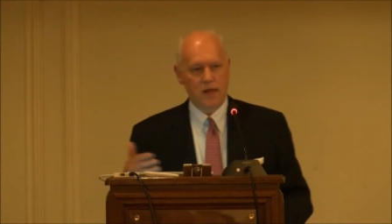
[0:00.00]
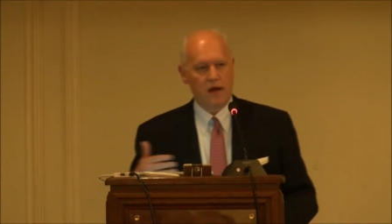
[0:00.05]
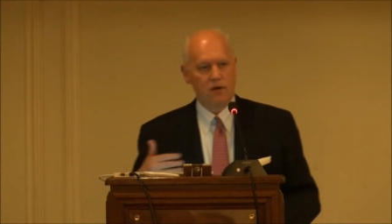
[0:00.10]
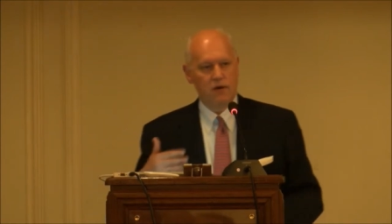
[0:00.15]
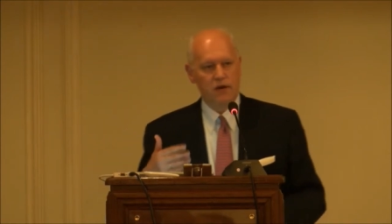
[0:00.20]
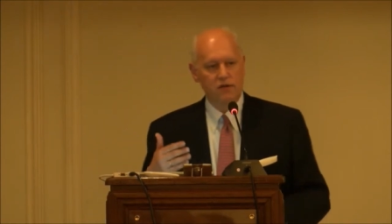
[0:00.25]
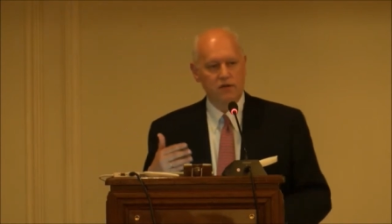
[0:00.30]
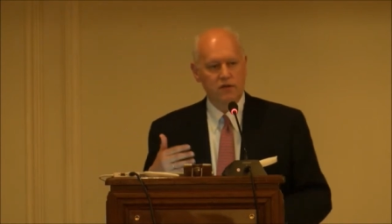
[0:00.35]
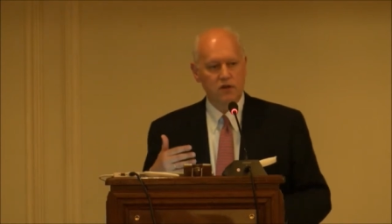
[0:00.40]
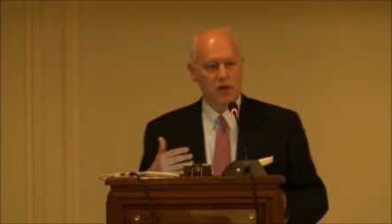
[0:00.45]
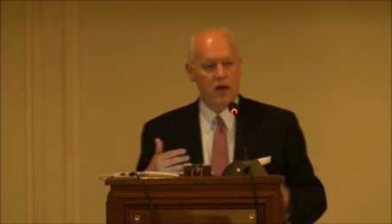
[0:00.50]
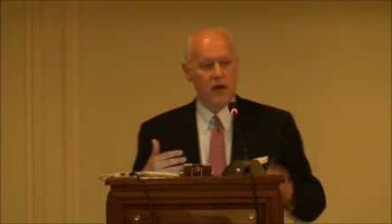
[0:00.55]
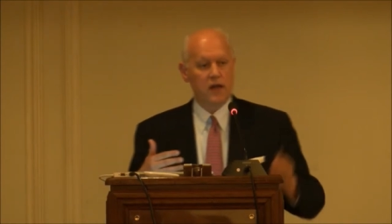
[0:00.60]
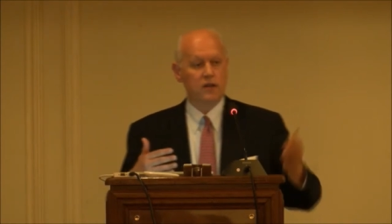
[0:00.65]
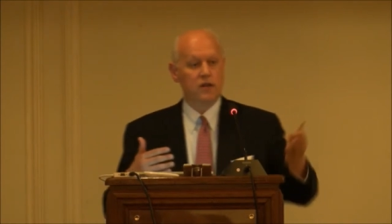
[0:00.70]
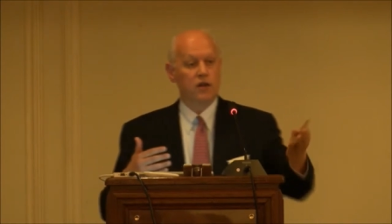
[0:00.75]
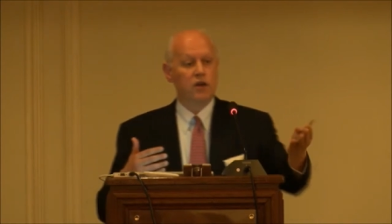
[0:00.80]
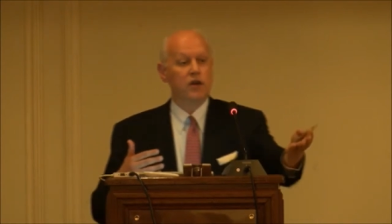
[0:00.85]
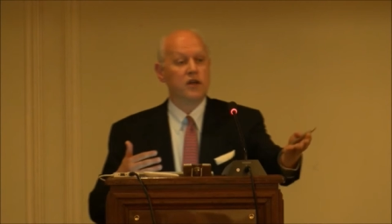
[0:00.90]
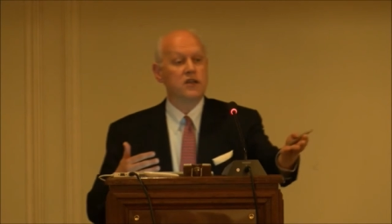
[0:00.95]
Now, if you
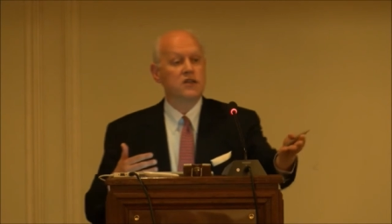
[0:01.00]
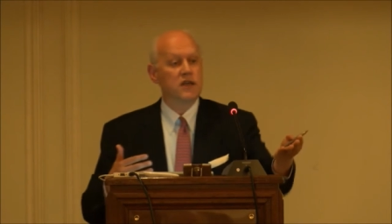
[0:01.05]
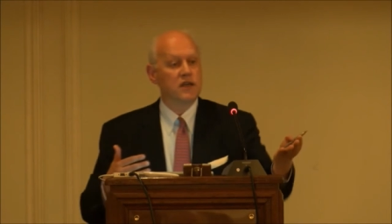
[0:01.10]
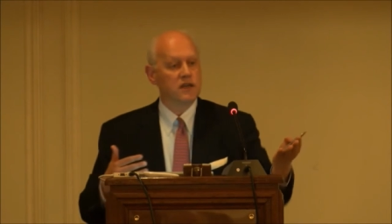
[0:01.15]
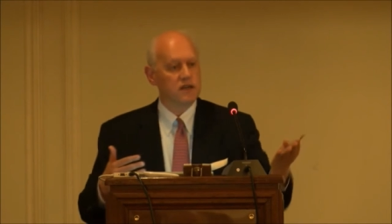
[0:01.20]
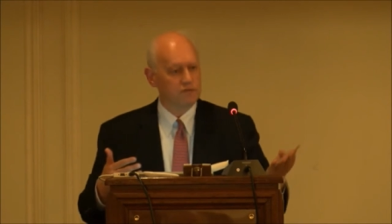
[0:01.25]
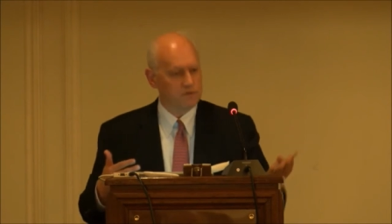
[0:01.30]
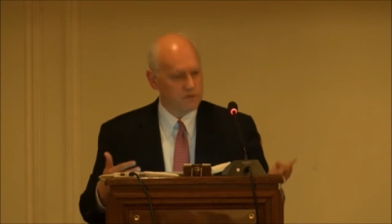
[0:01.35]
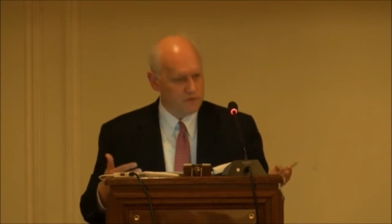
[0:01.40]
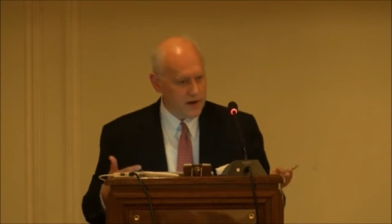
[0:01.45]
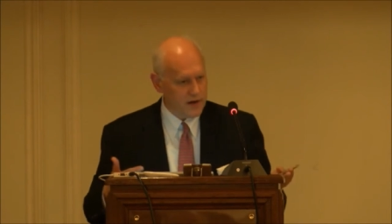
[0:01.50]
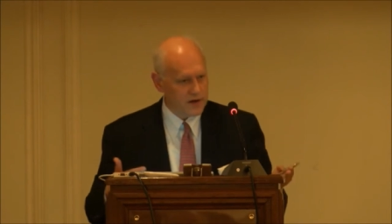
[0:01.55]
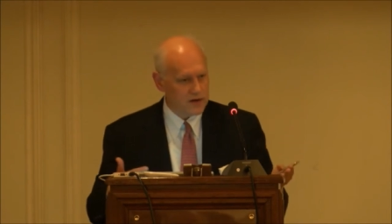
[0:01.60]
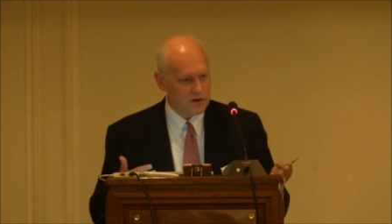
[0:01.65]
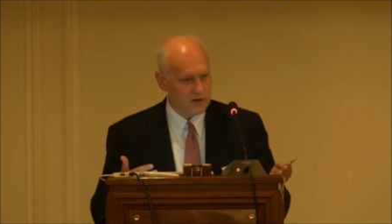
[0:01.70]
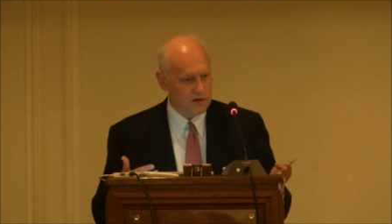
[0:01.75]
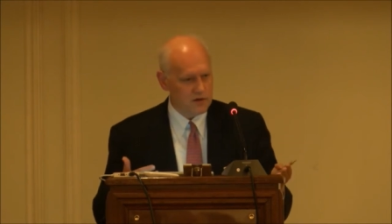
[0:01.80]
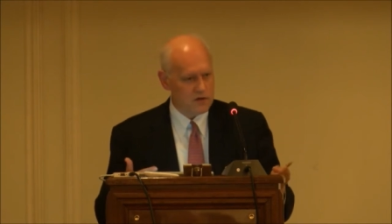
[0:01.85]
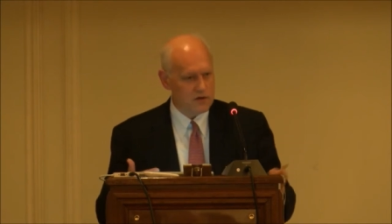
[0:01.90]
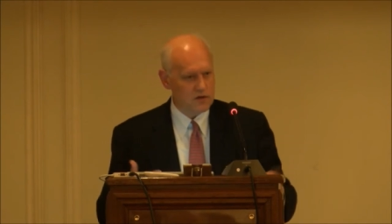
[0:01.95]
had non-executive
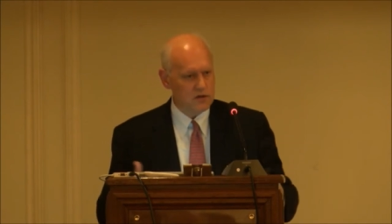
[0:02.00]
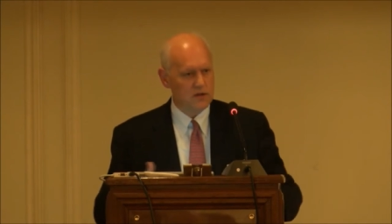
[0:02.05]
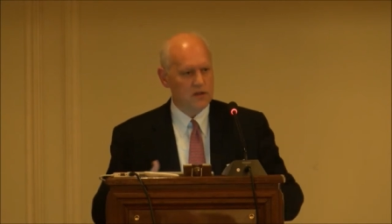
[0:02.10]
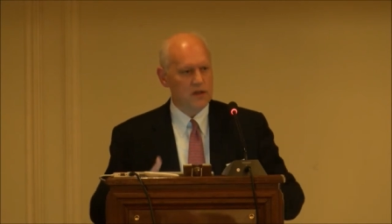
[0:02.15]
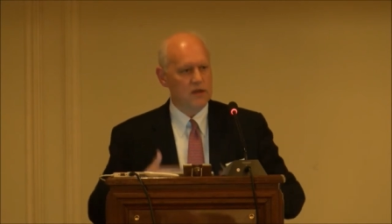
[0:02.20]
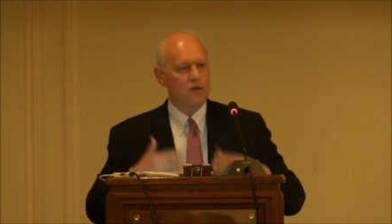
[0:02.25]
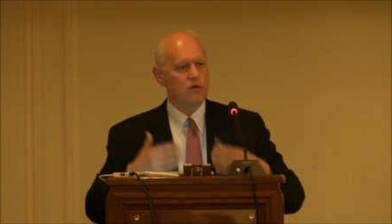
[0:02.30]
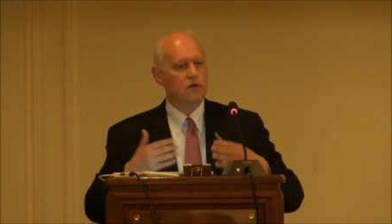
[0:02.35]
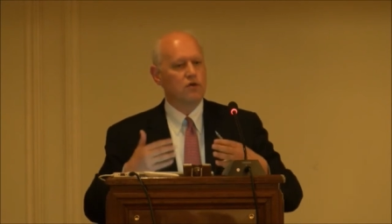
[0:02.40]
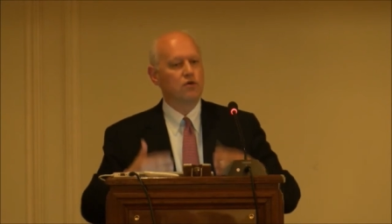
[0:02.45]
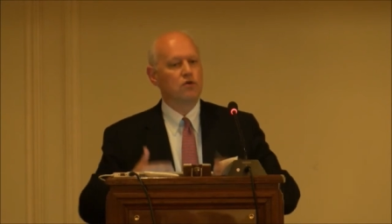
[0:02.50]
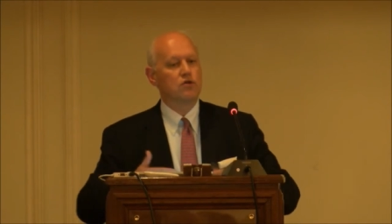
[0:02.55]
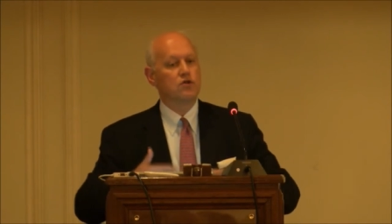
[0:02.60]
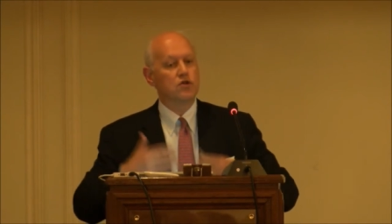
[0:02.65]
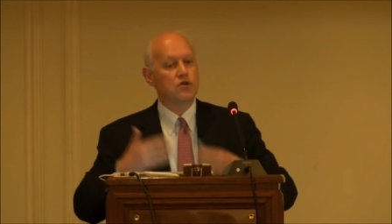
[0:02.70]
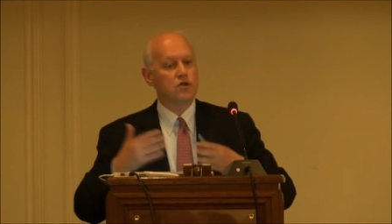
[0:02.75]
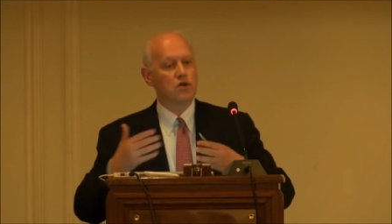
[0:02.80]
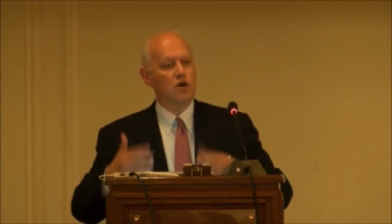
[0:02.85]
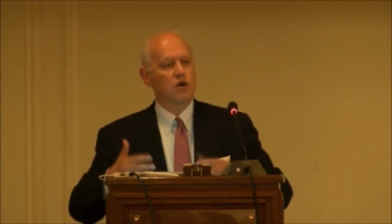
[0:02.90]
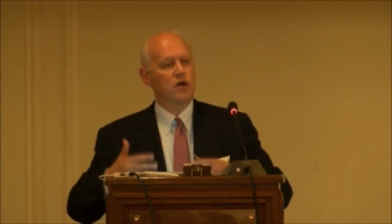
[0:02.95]
directors, they
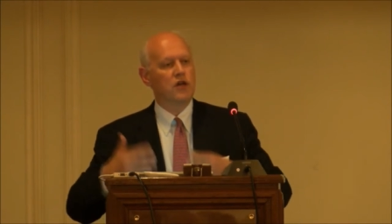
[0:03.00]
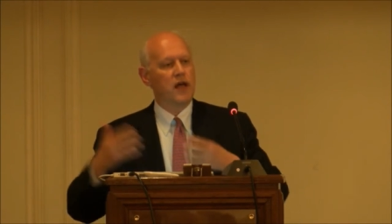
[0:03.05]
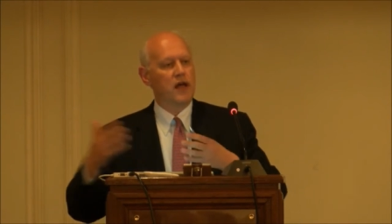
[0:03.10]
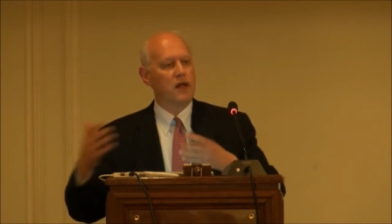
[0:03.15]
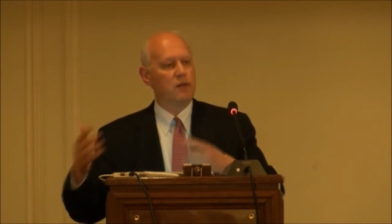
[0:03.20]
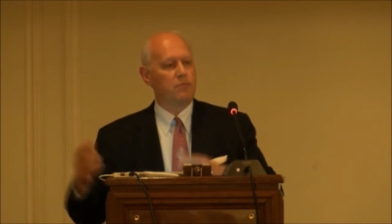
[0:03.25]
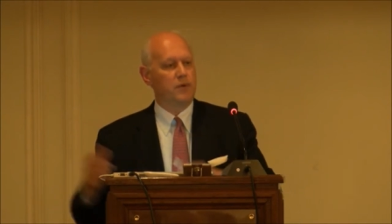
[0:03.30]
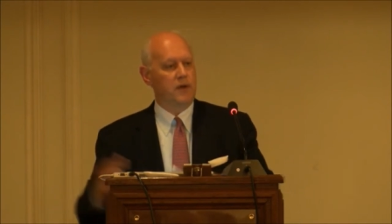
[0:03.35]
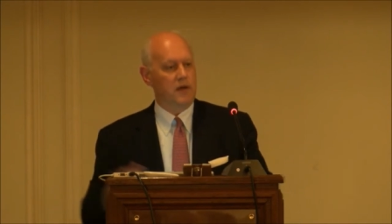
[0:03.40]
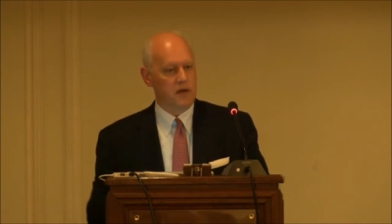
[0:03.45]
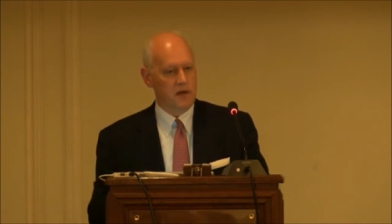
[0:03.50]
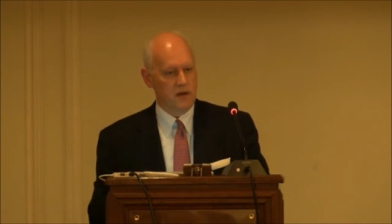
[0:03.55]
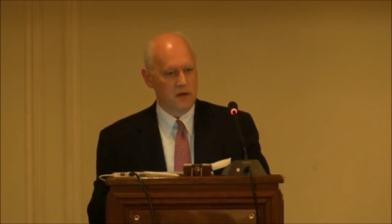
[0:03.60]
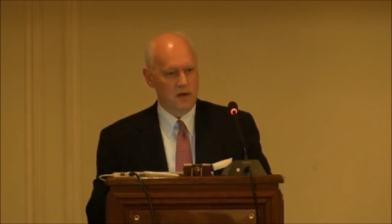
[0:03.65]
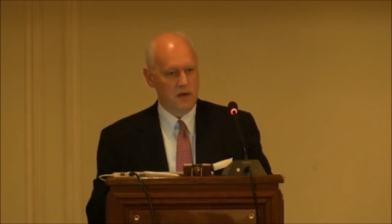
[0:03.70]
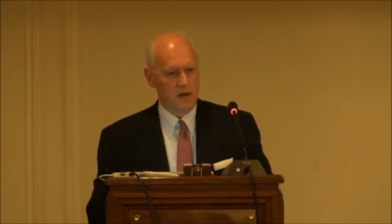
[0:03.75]
could start helping.